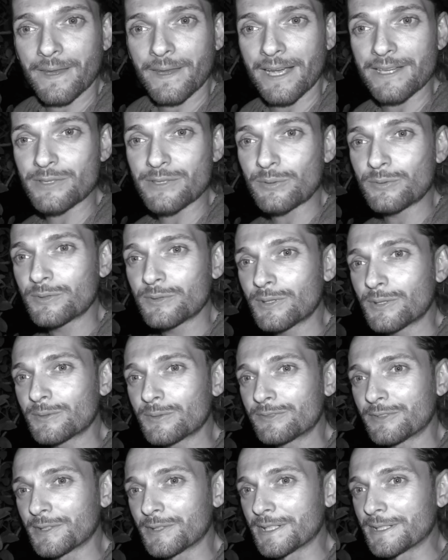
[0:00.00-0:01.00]
I don't know
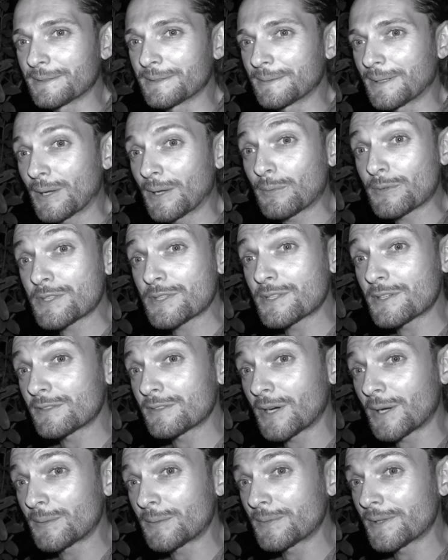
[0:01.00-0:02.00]
fully. I wasn't
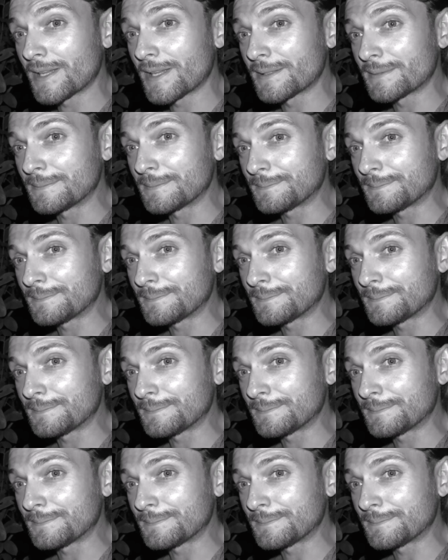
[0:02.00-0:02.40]
around then.